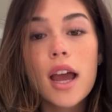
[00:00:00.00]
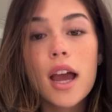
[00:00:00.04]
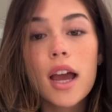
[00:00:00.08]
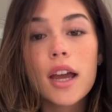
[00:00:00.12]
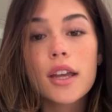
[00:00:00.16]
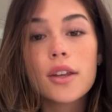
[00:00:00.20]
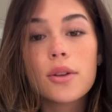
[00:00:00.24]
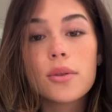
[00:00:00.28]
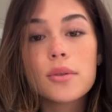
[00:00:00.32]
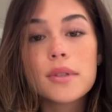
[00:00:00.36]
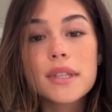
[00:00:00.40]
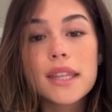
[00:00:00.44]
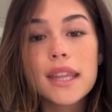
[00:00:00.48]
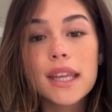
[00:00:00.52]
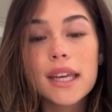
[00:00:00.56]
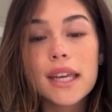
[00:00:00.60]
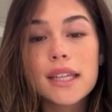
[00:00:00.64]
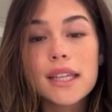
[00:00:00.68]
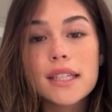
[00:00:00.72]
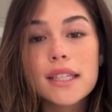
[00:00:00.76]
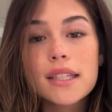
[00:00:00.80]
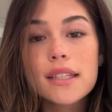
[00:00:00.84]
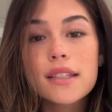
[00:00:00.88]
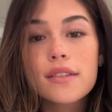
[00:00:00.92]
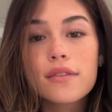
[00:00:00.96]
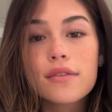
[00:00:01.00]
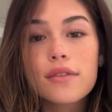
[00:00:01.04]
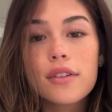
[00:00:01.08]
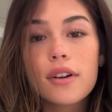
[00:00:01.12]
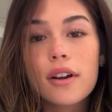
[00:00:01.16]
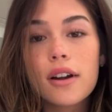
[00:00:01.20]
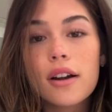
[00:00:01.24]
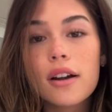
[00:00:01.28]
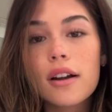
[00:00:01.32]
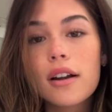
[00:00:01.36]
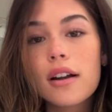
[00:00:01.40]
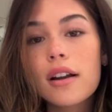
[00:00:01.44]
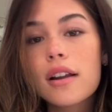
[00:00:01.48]
I use this
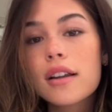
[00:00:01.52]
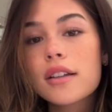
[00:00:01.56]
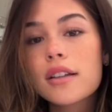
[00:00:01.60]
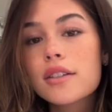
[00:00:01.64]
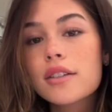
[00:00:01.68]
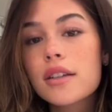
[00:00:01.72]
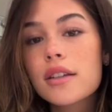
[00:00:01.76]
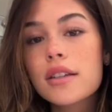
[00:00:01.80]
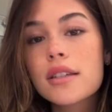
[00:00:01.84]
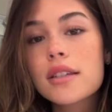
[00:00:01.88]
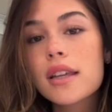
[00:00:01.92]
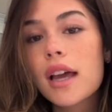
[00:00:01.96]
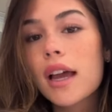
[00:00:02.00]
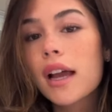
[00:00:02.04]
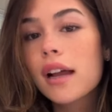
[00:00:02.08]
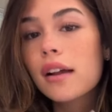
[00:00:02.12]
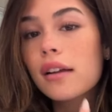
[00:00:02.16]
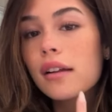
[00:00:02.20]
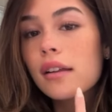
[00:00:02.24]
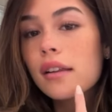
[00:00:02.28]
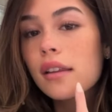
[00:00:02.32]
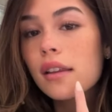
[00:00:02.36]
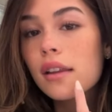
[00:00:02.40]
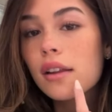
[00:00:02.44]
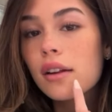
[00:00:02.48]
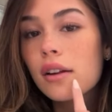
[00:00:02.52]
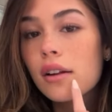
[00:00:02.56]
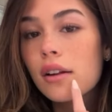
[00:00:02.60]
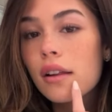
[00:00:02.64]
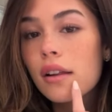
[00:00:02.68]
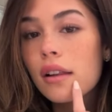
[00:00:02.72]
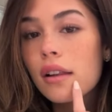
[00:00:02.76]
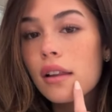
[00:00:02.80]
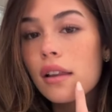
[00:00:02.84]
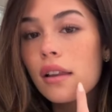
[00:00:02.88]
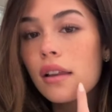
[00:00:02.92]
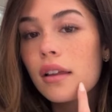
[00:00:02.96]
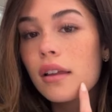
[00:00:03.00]
for just like
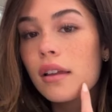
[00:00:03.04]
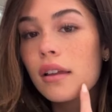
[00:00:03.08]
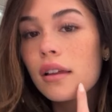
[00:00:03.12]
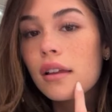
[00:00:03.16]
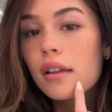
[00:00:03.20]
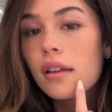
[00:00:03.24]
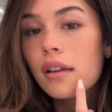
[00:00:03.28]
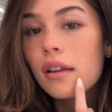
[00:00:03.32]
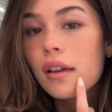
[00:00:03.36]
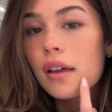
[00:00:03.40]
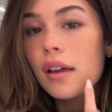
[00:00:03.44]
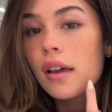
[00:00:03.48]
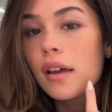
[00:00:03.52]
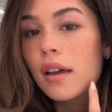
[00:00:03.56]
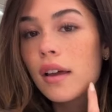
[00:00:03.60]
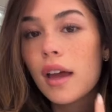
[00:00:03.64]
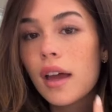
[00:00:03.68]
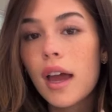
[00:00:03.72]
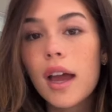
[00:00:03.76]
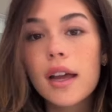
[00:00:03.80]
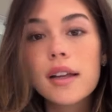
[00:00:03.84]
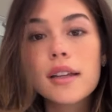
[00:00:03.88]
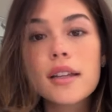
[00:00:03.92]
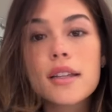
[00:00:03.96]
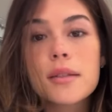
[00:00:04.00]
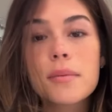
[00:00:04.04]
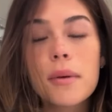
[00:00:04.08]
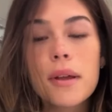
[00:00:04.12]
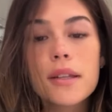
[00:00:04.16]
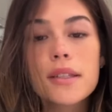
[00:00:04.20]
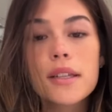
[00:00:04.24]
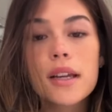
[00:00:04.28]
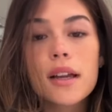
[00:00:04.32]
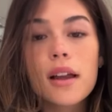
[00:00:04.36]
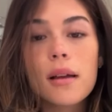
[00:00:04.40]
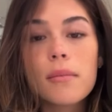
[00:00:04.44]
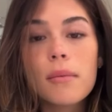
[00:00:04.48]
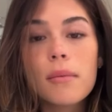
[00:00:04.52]
little acne
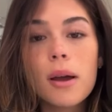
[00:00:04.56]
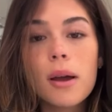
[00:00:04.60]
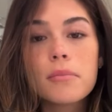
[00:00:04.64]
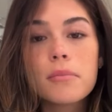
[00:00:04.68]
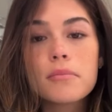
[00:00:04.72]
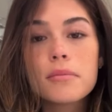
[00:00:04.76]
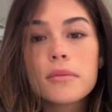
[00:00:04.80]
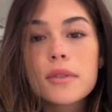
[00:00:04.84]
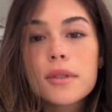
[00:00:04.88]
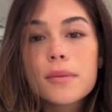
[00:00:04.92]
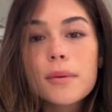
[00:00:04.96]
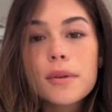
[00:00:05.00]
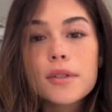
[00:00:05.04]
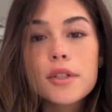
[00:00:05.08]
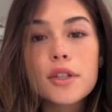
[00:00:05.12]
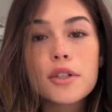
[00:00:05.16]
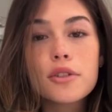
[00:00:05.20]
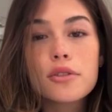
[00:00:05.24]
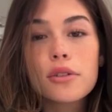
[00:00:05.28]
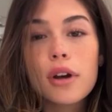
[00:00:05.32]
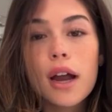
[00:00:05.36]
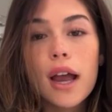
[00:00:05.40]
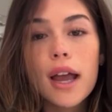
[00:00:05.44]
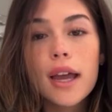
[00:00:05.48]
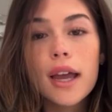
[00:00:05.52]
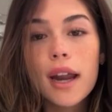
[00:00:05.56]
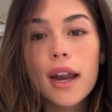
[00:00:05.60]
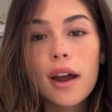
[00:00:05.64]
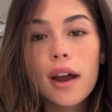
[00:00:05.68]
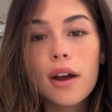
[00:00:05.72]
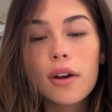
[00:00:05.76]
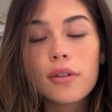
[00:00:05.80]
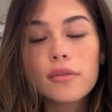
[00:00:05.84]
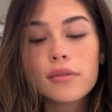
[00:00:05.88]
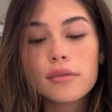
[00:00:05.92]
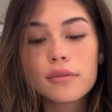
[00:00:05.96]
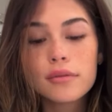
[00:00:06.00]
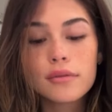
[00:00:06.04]
spots that come up. It's supposed to dry it
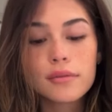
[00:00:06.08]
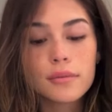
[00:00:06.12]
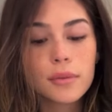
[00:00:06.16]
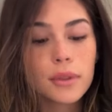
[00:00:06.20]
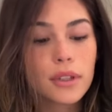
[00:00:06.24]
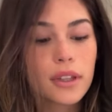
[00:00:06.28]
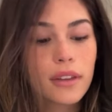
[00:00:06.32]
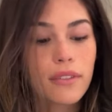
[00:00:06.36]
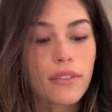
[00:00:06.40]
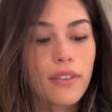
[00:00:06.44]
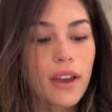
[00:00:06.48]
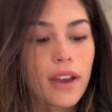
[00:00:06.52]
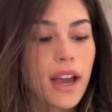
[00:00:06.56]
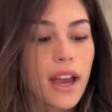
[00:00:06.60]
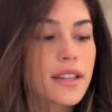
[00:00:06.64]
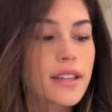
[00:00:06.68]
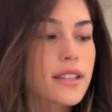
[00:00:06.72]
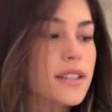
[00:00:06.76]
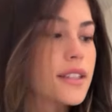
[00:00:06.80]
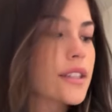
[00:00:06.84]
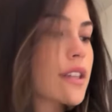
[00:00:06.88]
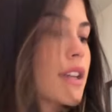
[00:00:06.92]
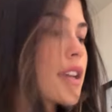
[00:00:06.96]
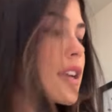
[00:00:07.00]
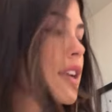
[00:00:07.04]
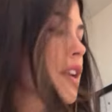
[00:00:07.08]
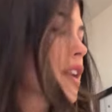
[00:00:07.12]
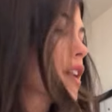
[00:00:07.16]
out really fast.